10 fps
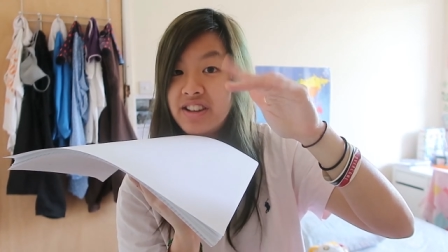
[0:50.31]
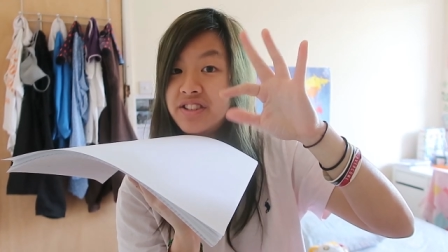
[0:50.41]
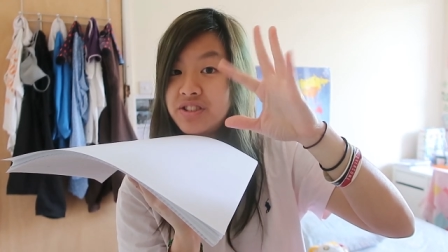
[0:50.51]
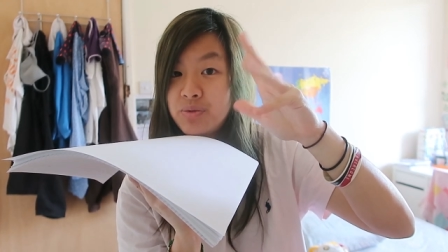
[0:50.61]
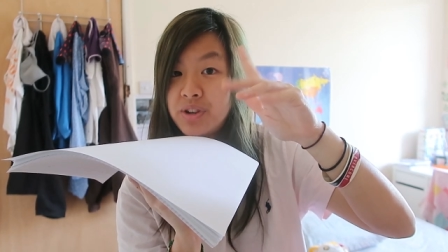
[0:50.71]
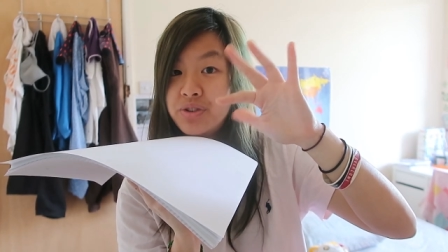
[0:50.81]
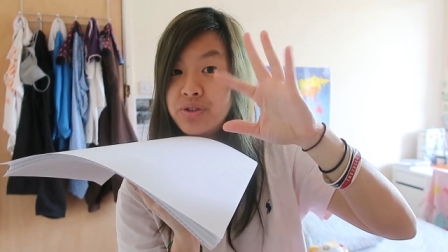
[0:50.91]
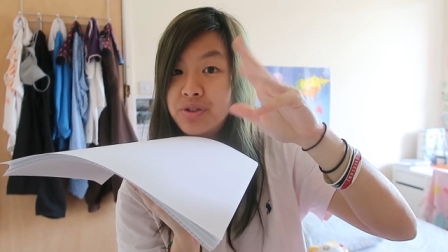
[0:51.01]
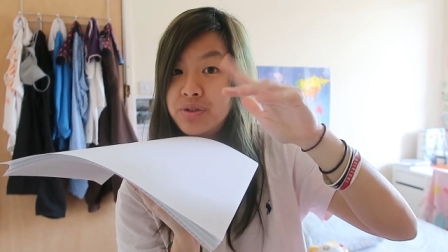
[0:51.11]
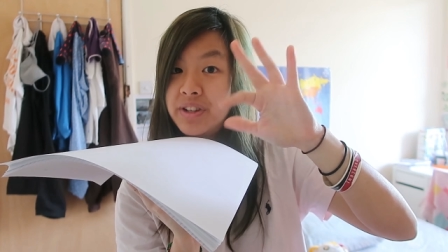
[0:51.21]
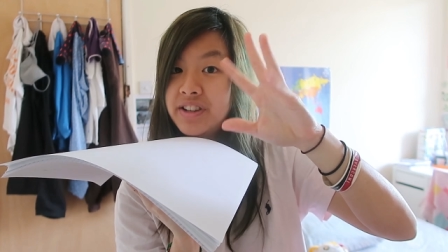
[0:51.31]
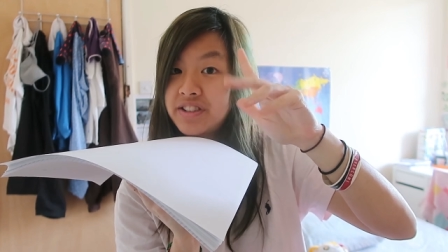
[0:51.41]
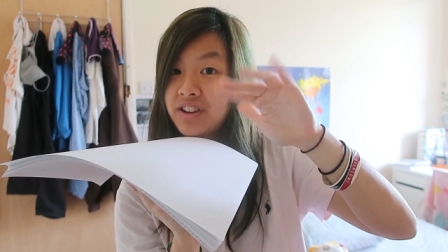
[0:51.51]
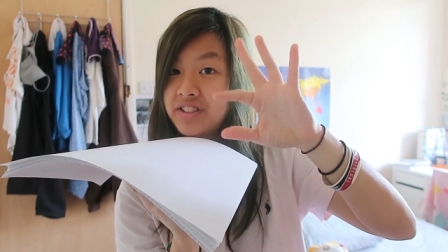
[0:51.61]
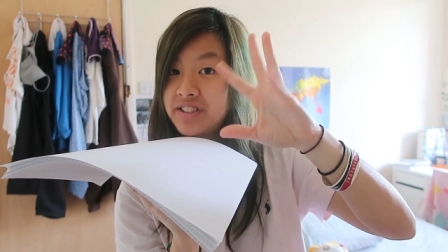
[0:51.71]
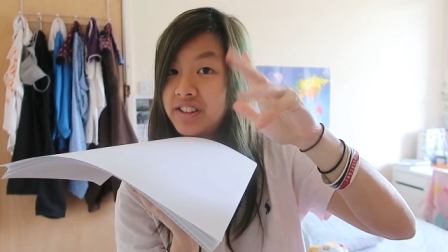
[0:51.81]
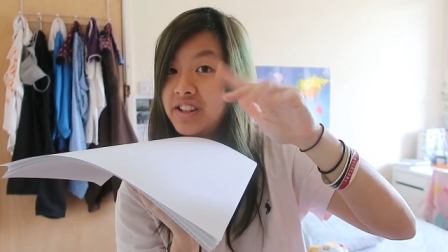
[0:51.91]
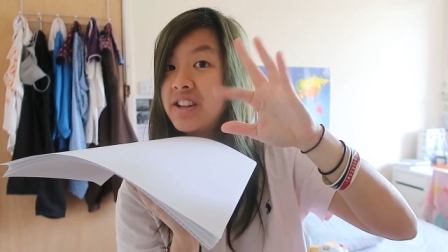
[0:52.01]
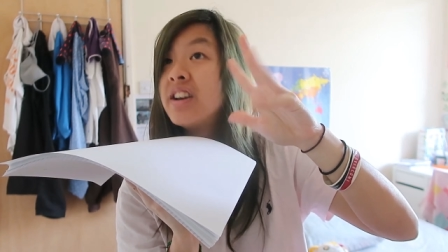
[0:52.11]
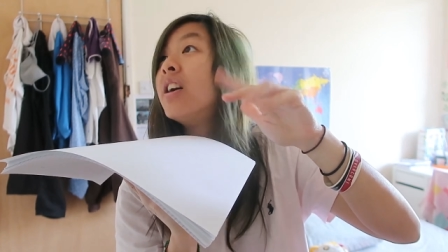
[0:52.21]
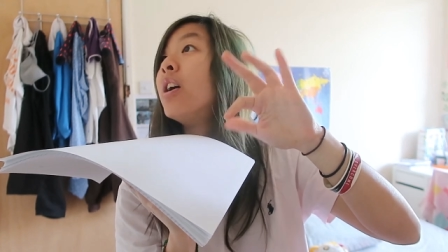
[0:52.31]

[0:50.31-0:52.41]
I just want you to do this constantly.